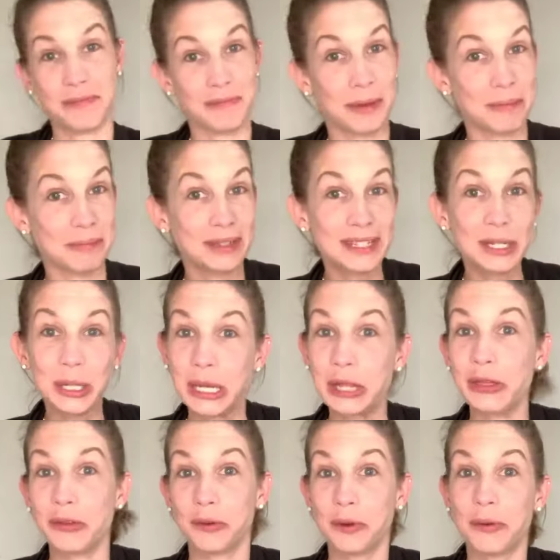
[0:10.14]
I'm still getting
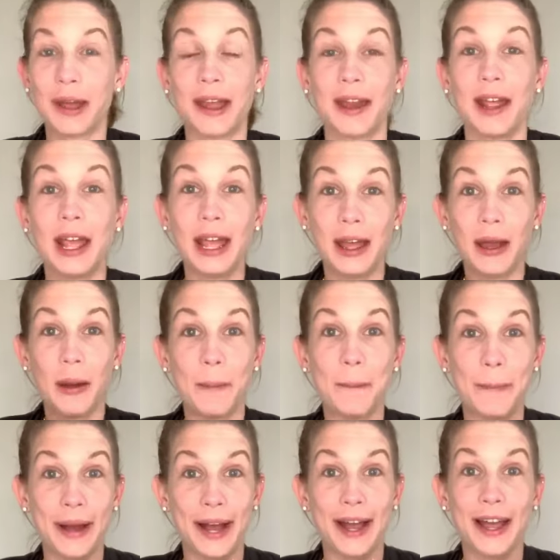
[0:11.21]
through it,
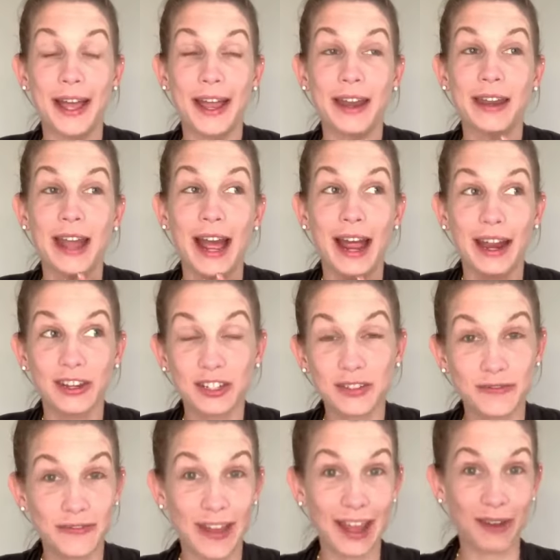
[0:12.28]
but I just
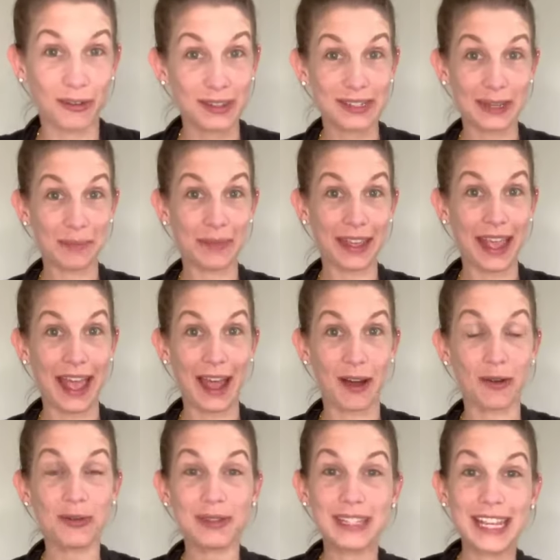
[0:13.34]
found something
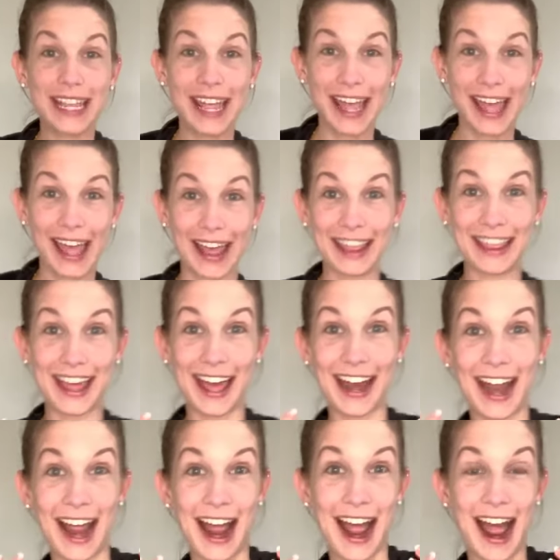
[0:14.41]
out that
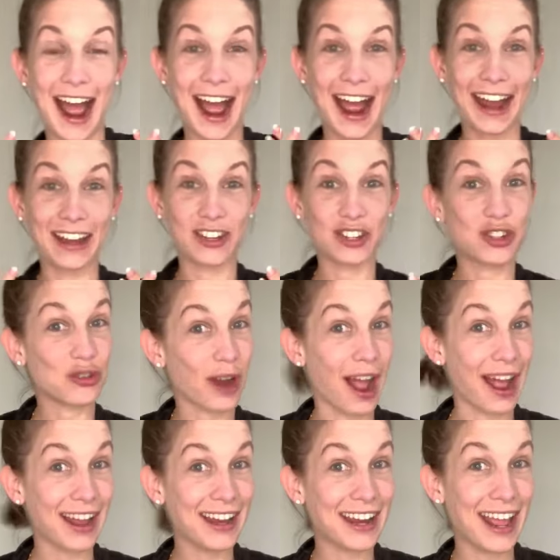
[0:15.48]
I just
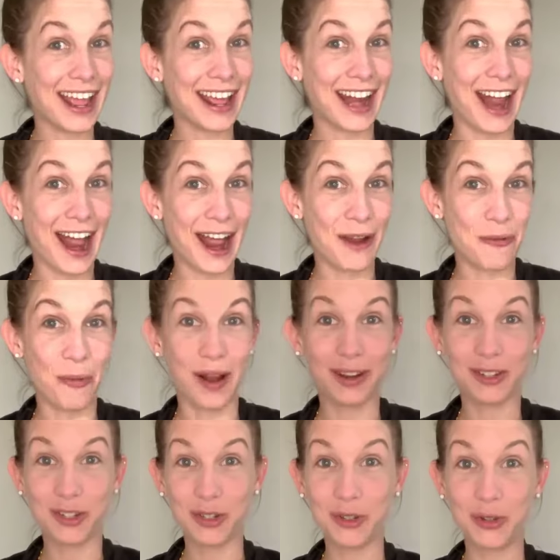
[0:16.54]
tried, and I
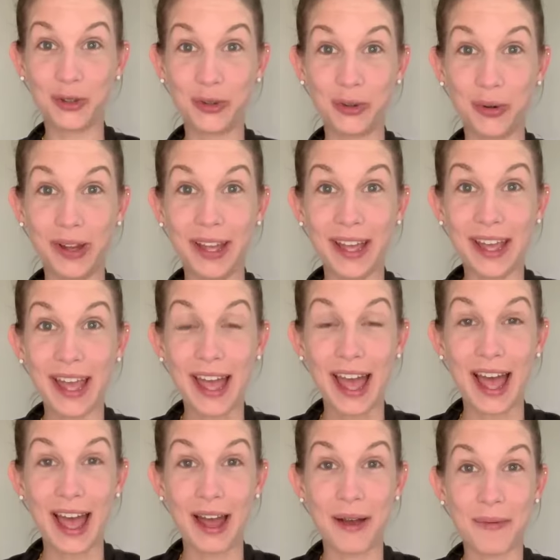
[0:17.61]
want to
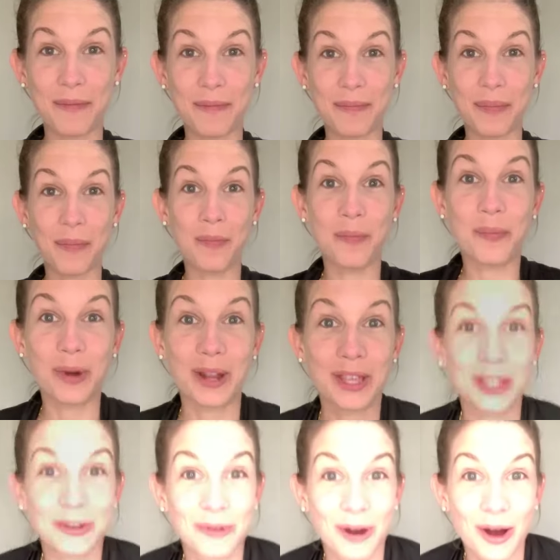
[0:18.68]
bring
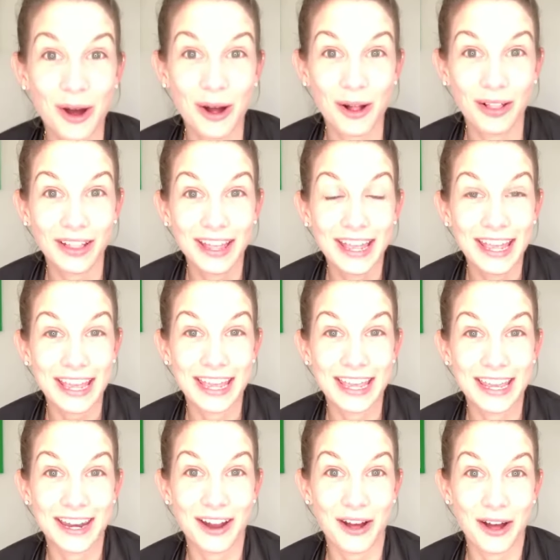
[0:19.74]
you all
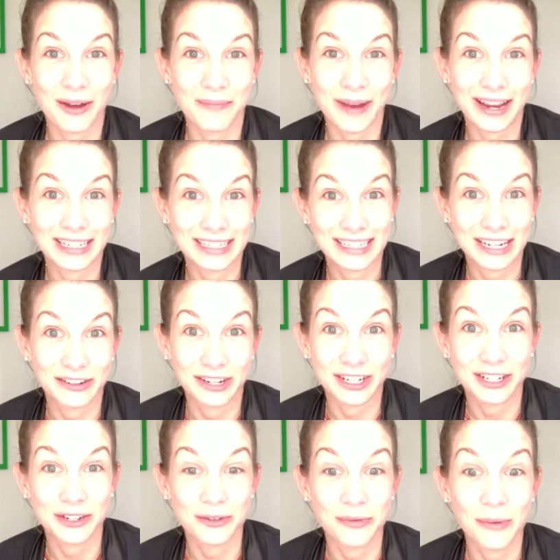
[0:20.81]
in on my secret too.